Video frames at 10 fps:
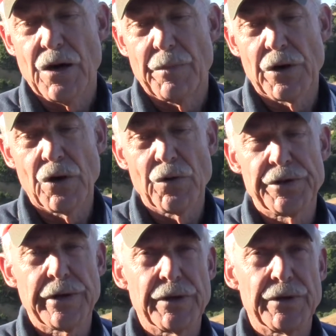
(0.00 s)
But oh, the
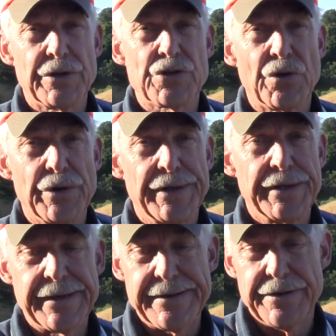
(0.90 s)
tingling joy he
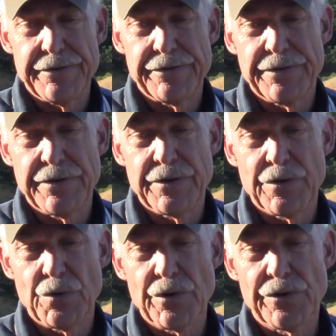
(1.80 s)
gave,
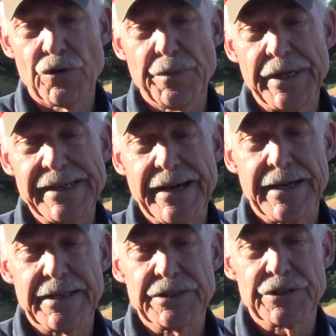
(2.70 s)
with looping
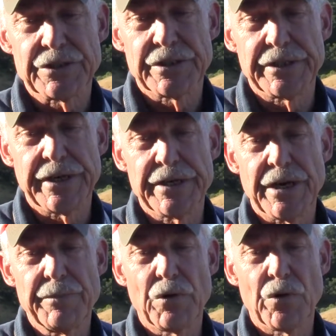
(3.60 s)
casts and
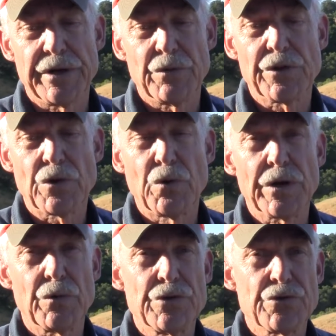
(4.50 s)
head-high point, with
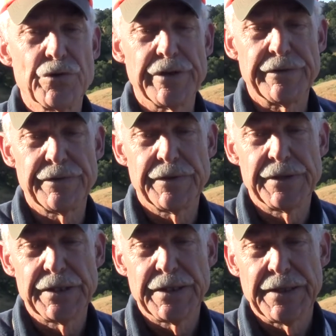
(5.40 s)
quick retrieve,
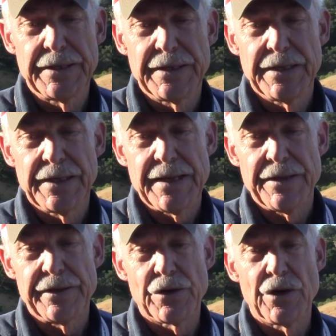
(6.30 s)

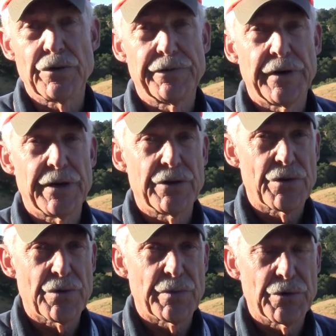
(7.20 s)
then on to find
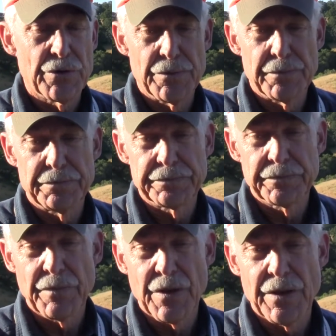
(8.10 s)
another bird.
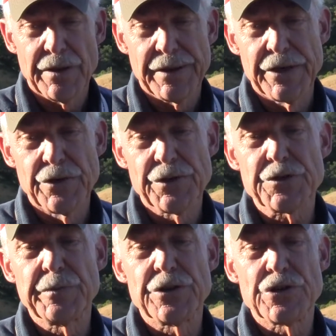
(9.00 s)
Hear
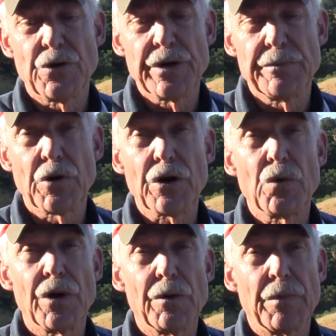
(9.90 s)
this, Big Joey, mark
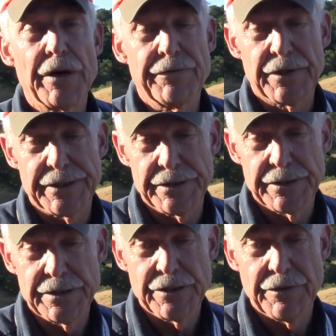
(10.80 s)
well my flight,
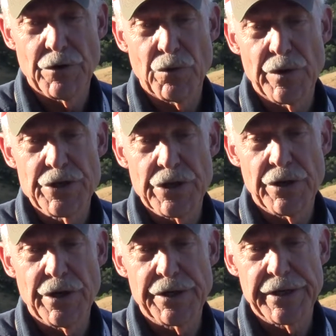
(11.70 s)
for we
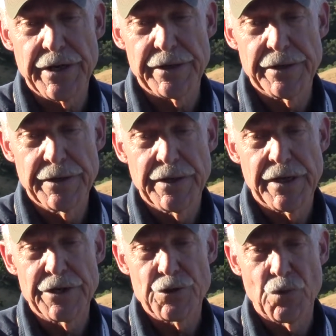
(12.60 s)
shall hunt again
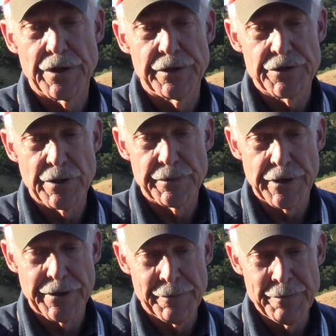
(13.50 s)
as one
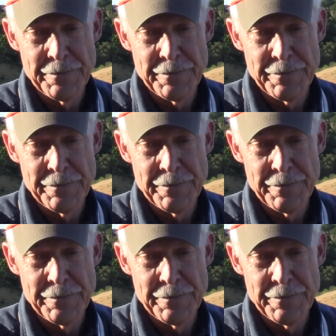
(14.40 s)
someday.